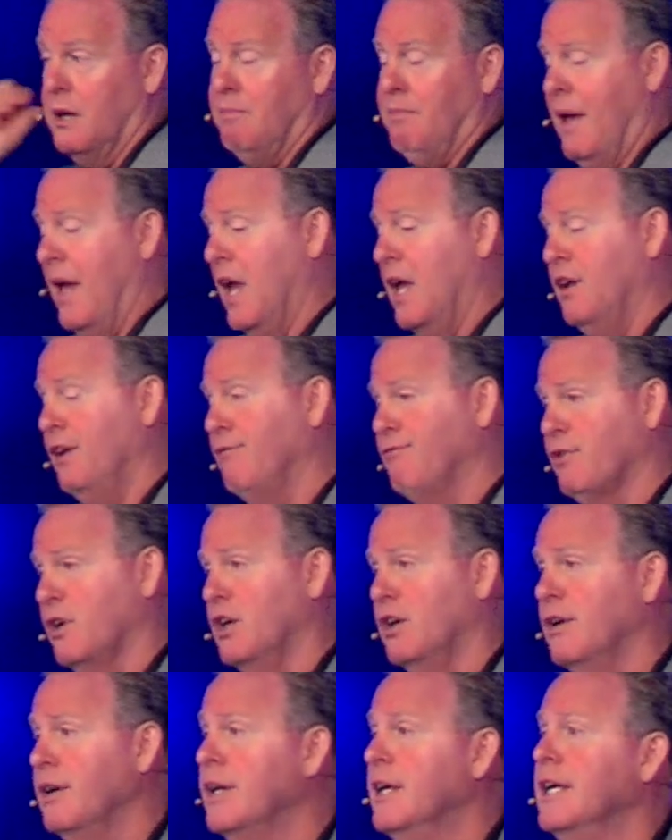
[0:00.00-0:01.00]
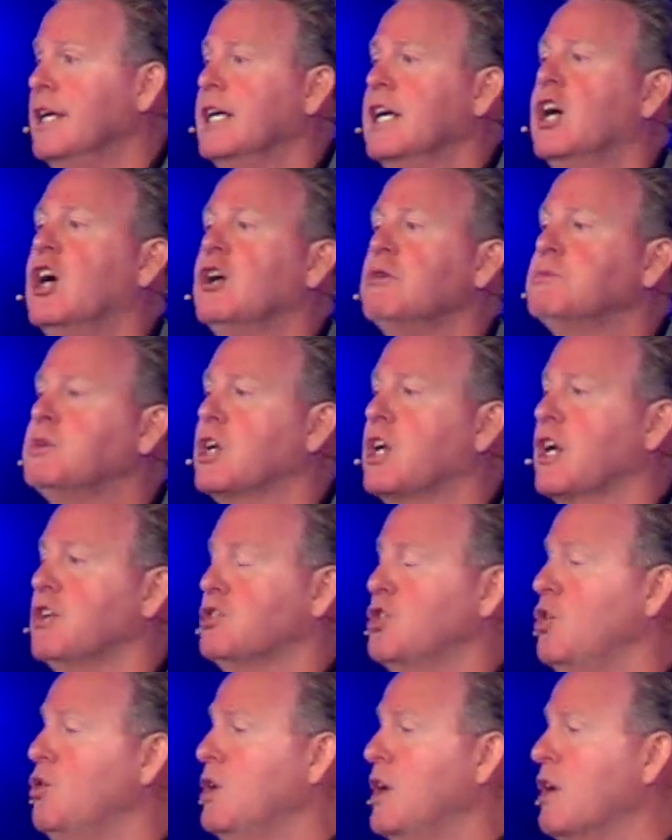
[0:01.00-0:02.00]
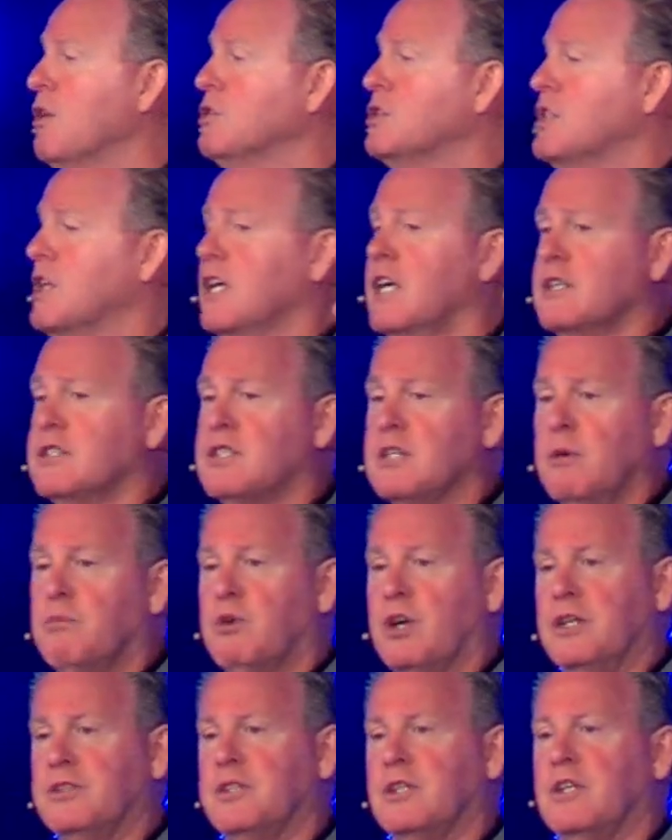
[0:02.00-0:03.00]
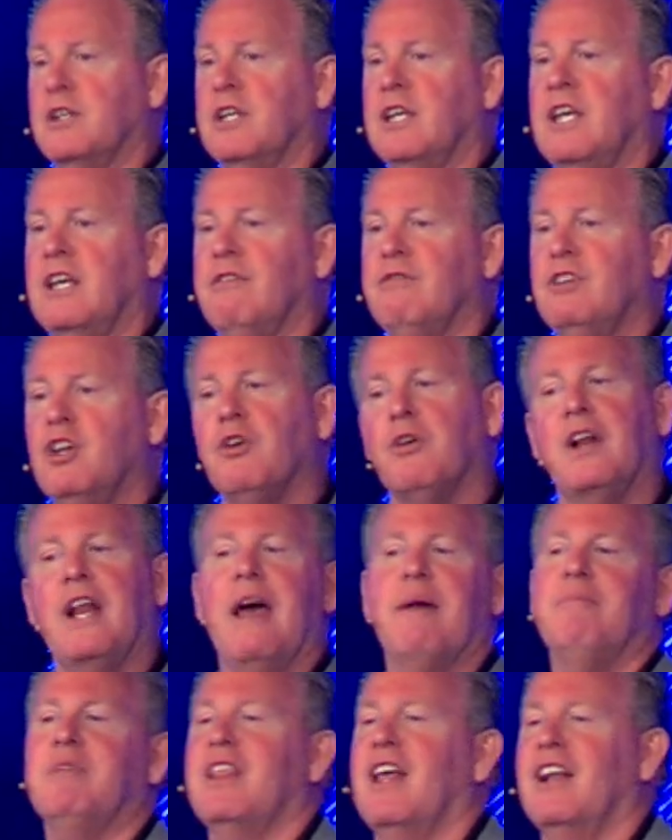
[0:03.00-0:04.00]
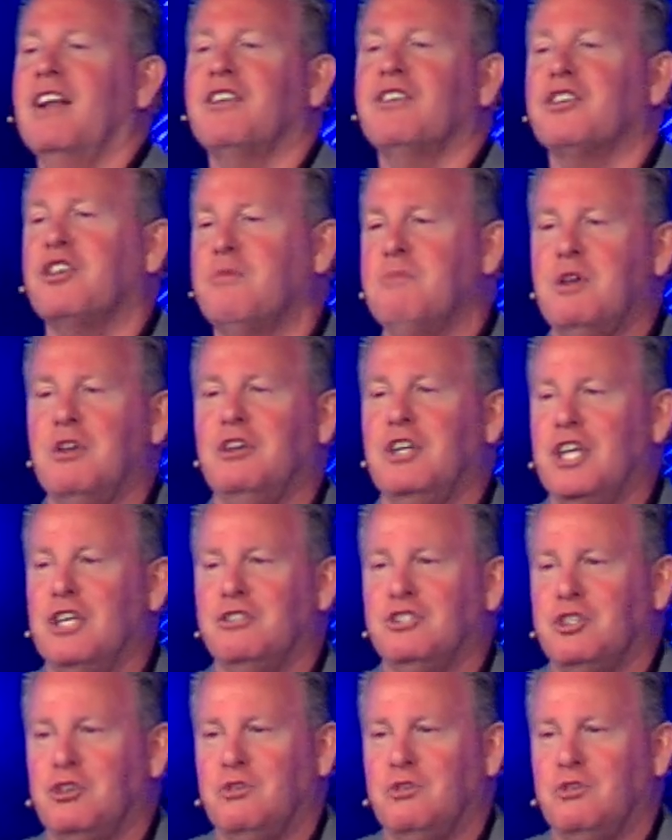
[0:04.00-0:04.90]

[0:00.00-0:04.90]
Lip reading: pay you for your homes. You got 2 years to get somewhere else to leave. You know what happened to that little community in 2